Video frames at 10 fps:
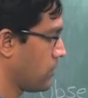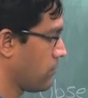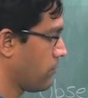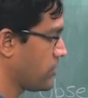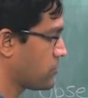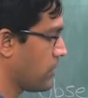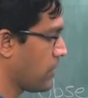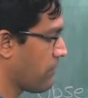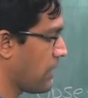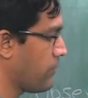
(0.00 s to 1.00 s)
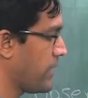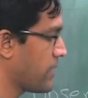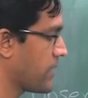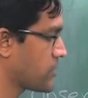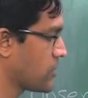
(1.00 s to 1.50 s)
which when you evaluate
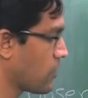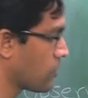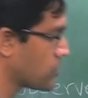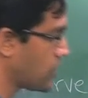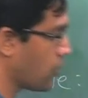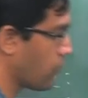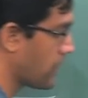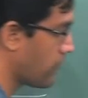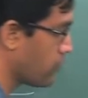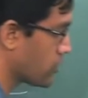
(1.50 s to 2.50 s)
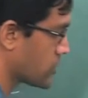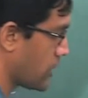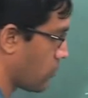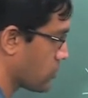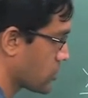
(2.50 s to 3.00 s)
at x equal to 0 will give you a
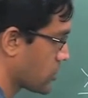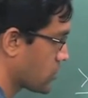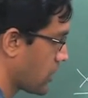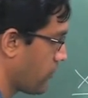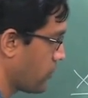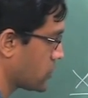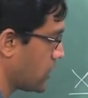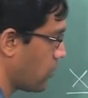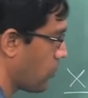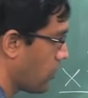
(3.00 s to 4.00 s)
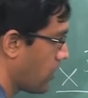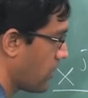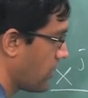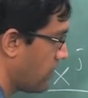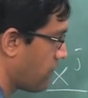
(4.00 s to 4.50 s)
0. So this will give you a 0
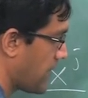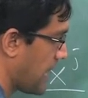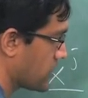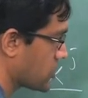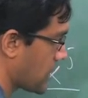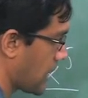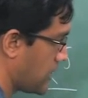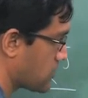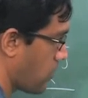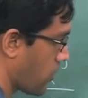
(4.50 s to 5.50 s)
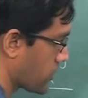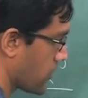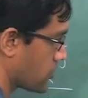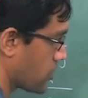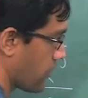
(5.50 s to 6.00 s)
if k is strictly smaller
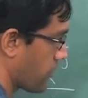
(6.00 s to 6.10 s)
than j.